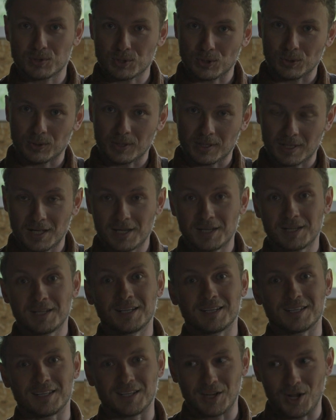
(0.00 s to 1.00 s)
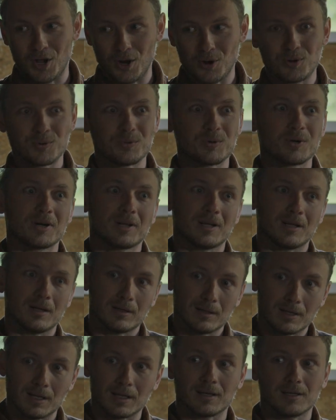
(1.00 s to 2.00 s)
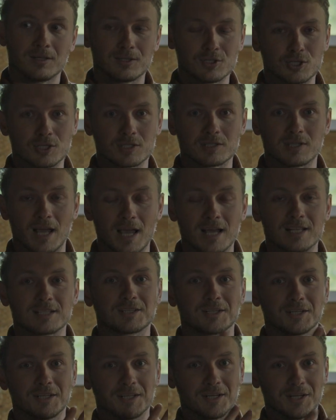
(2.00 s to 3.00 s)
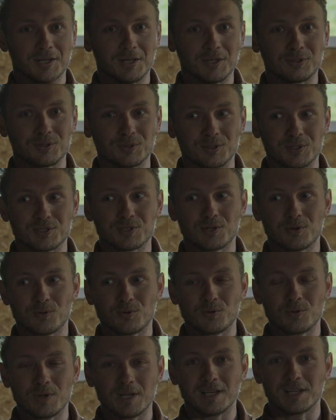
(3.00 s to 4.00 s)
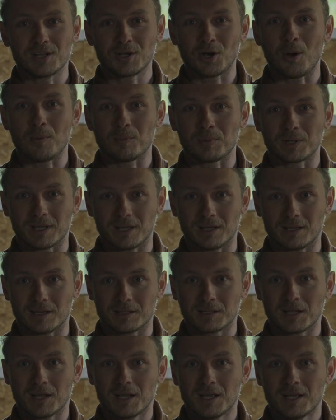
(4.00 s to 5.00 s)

So the cutting and then our work, and like it just escalated into this really complicated